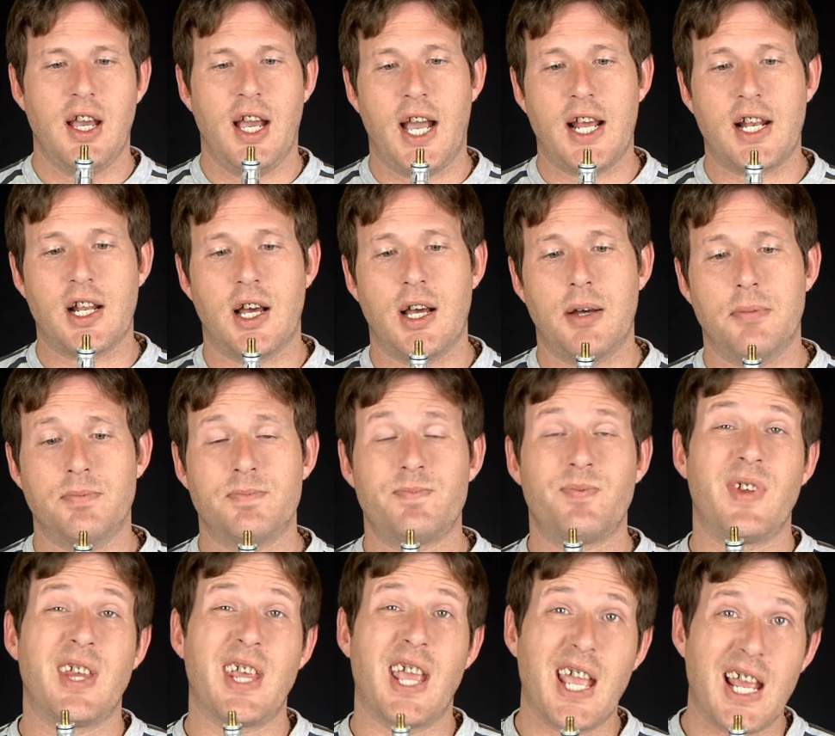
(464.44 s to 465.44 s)
and
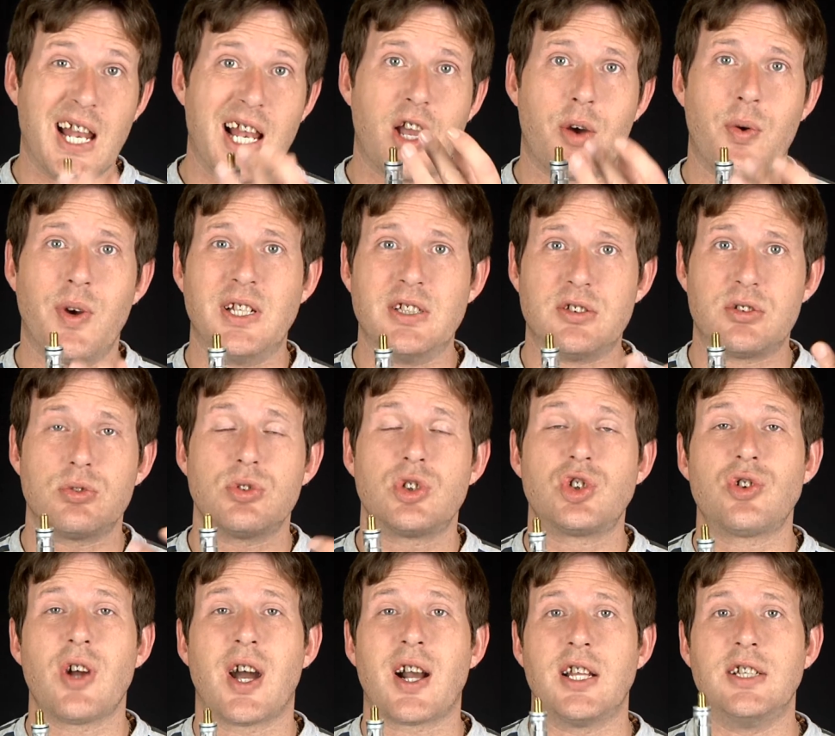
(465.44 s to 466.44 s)
the e-liquid is sort of
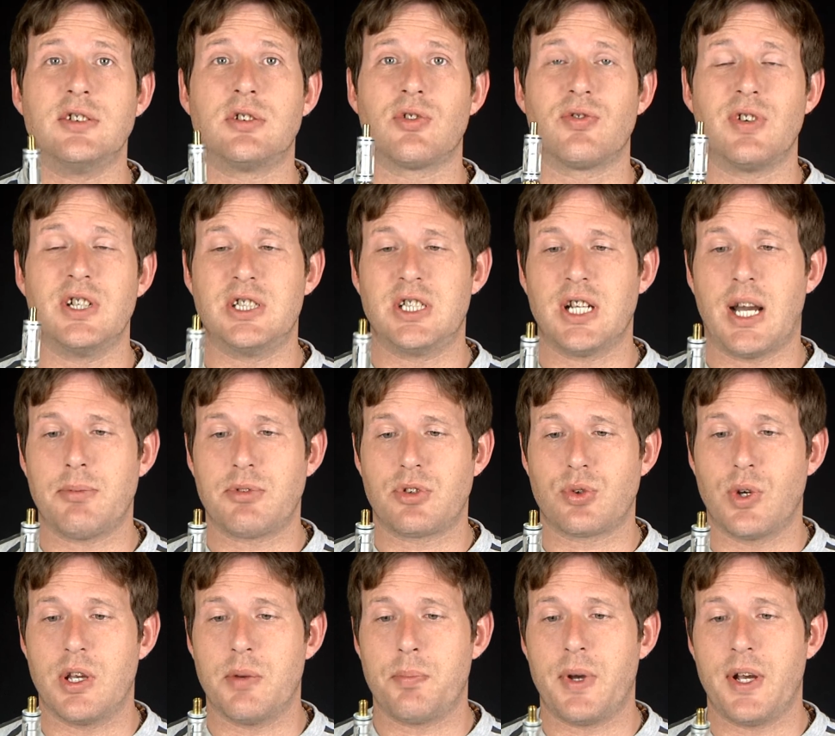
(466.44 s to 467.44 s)
struggling to reach up
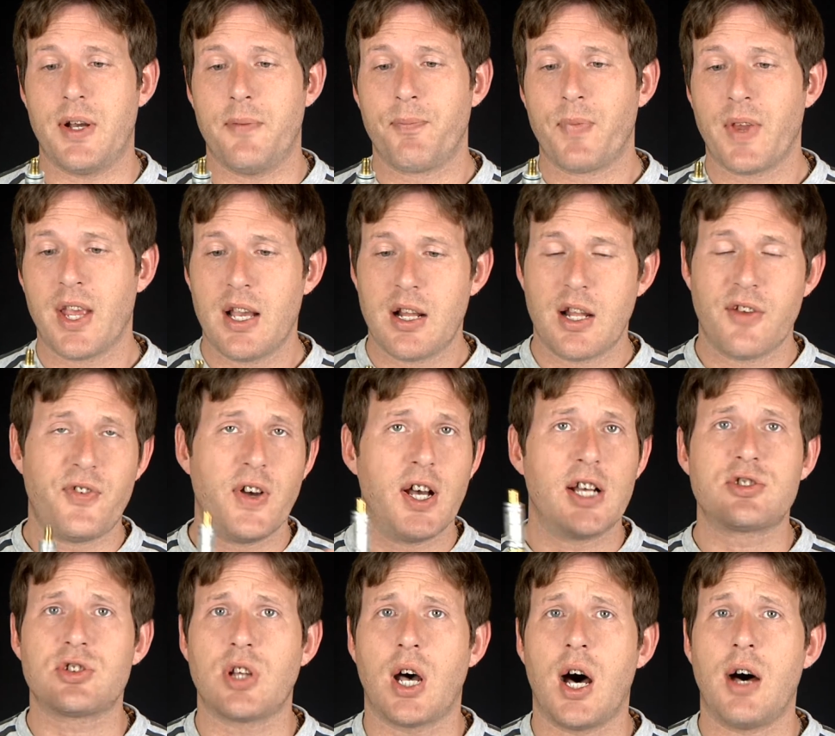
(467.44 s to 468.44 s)
to it. But the
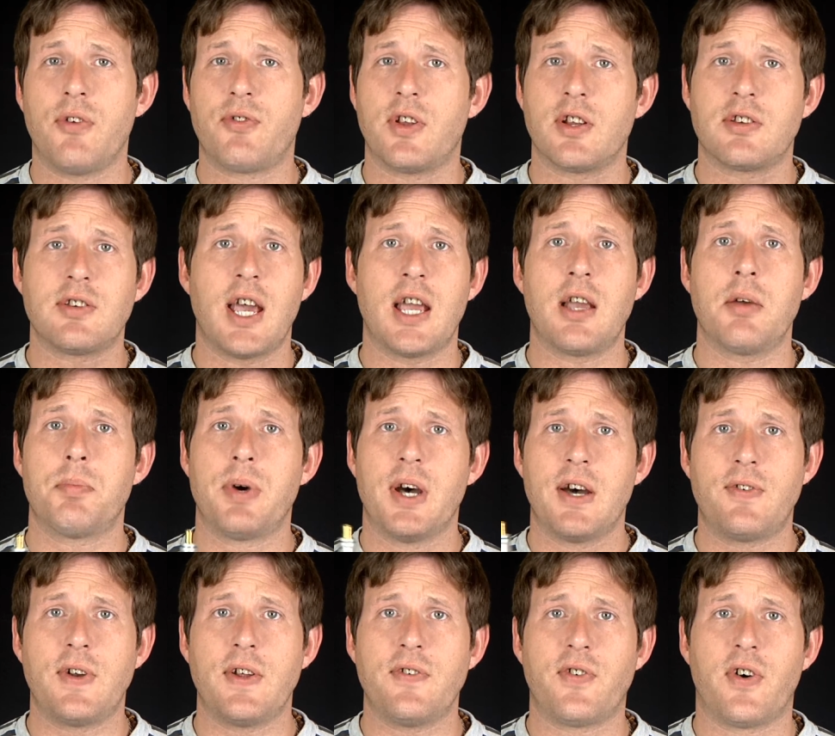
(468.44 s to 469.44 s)
first half of the tank
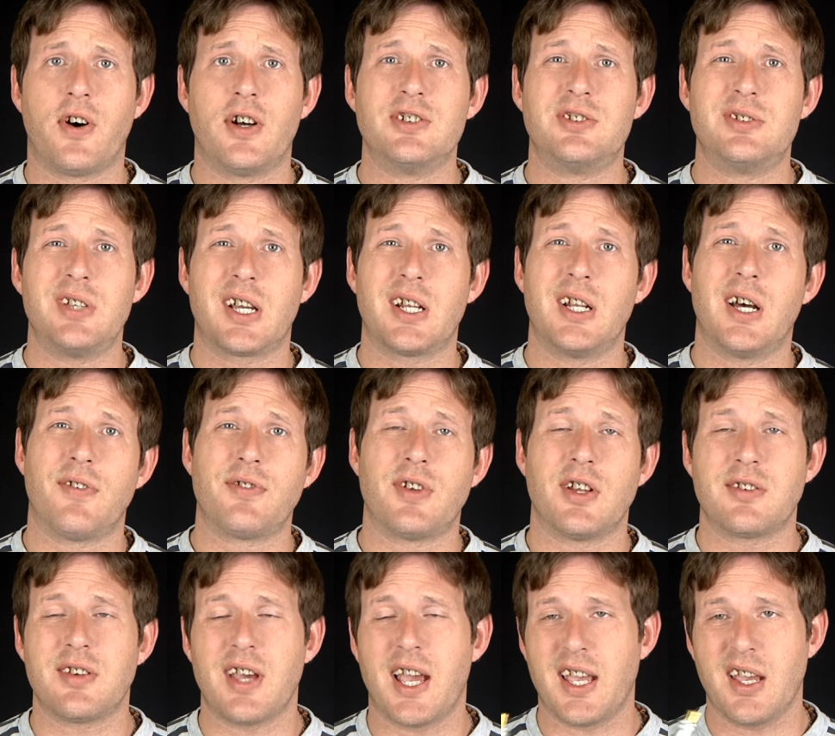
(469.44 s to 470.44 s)
perfectly fine. Second half of
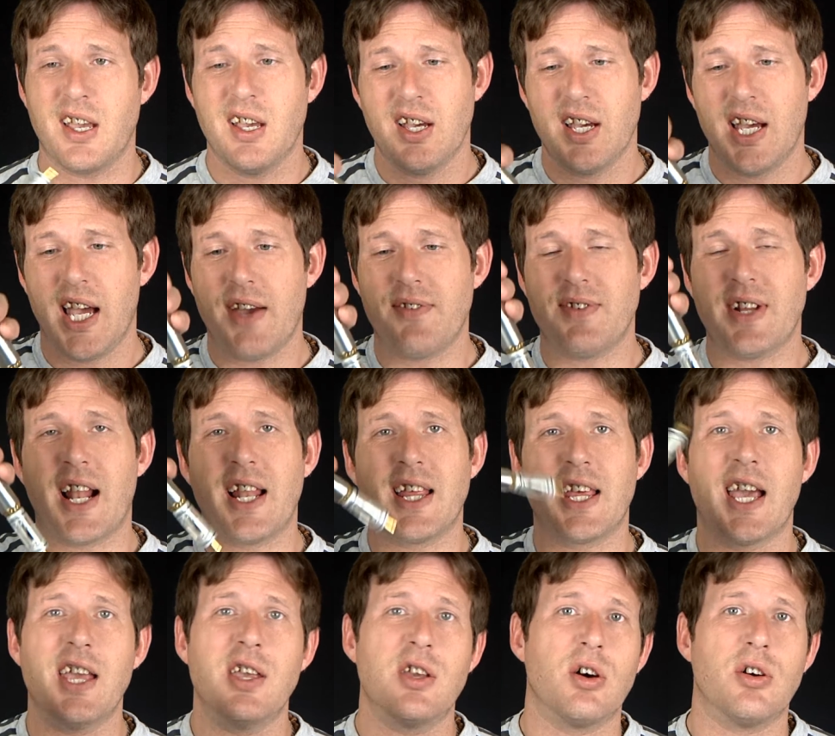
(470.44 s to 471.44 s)
the tank, every now and
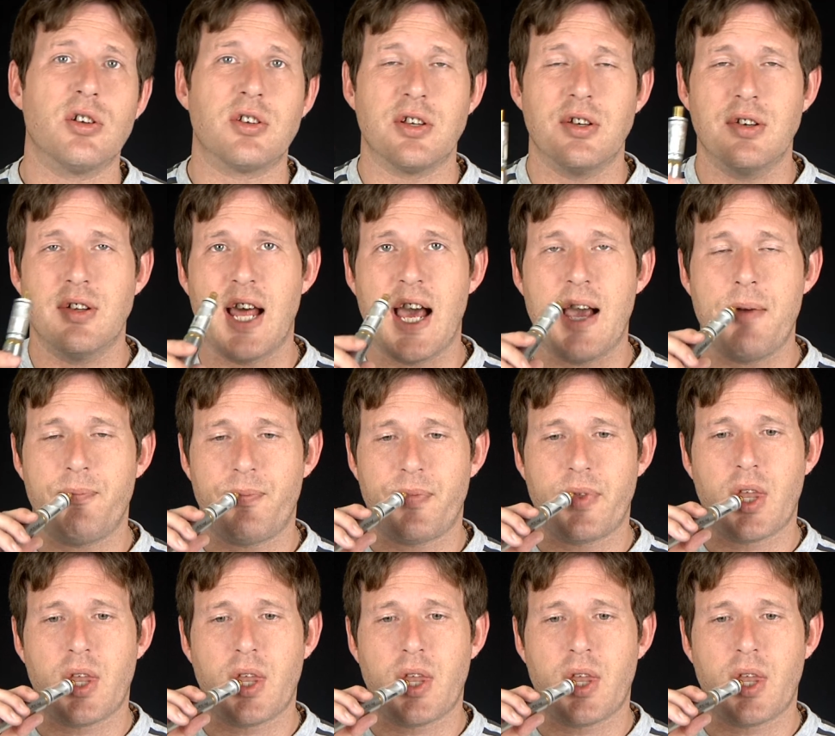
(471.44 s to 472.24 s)
again you've got to do that.